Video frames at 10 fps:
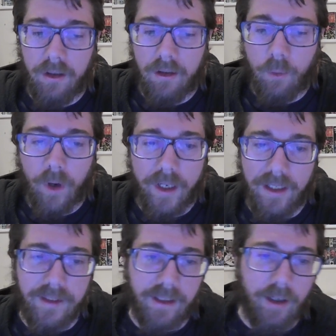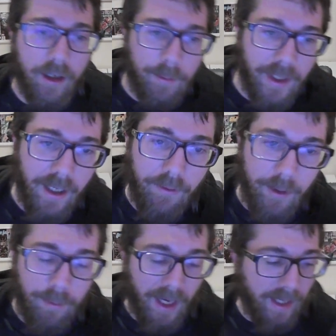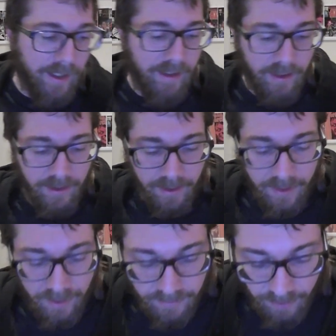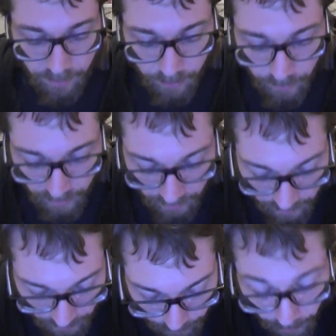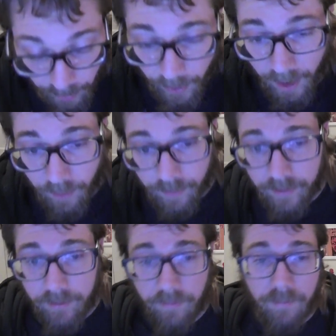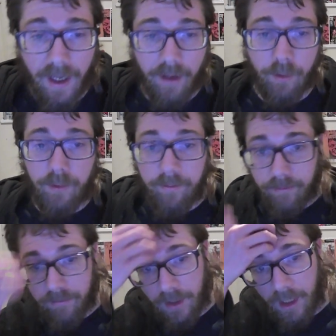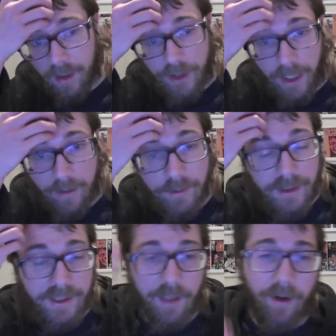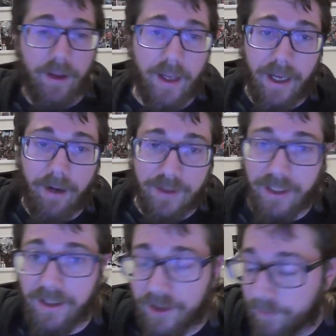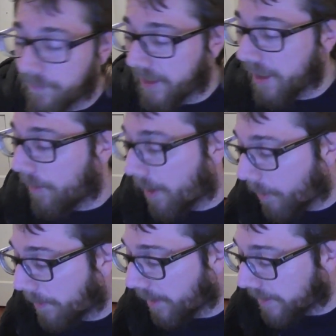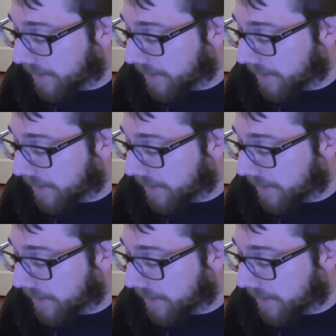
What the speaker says: What is up, everybody? So, poking around vinyl channels and stuff like that, I've seen this video a whole bunch,